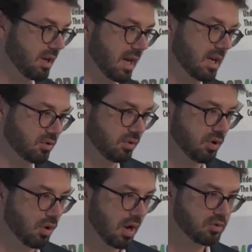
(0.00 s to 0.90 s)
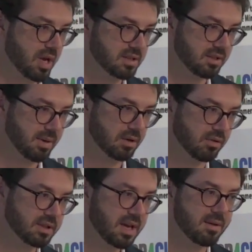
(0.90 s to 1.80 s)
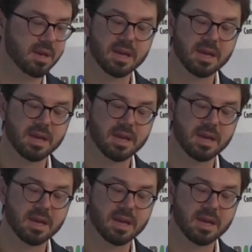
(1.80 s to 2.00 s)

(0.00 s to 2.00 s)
has to transfer demand all the time.